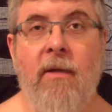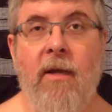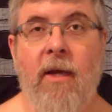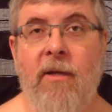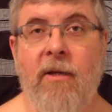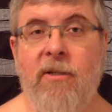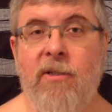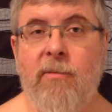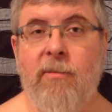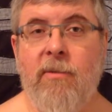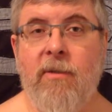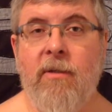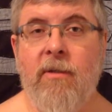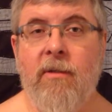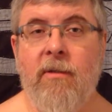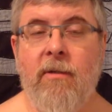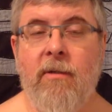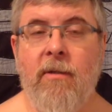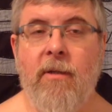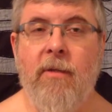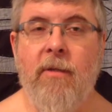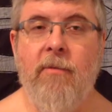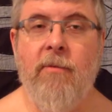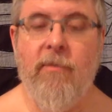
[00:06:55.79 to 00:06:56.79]
algebra
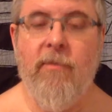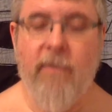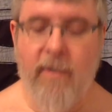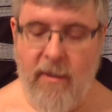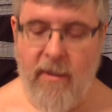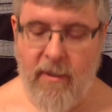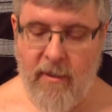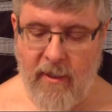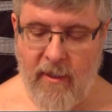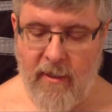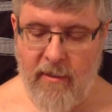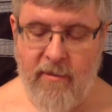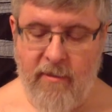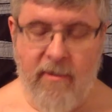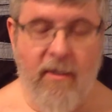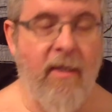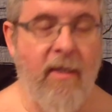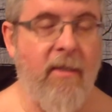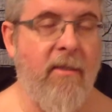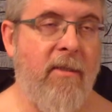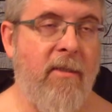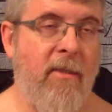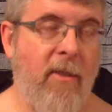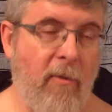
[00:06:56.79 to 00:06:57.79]
you would read it as
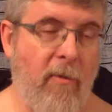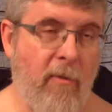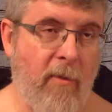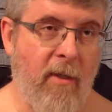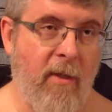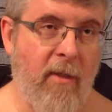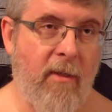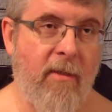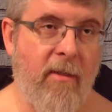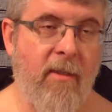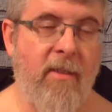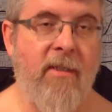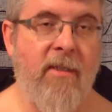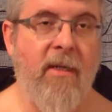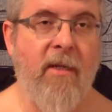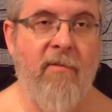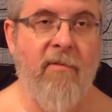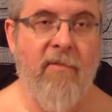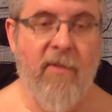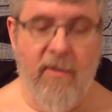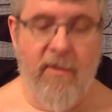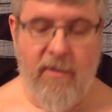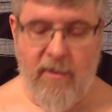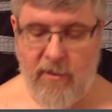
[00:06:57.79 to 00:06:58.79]
and so on, the sign
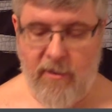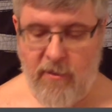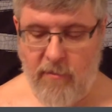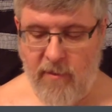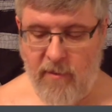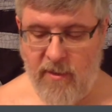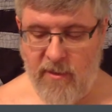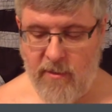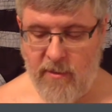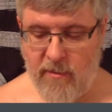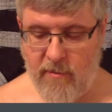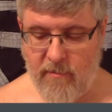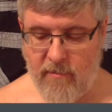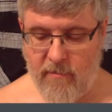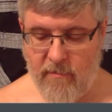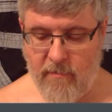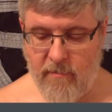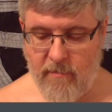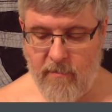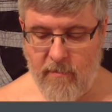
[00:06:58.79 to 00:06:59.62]
of continuation.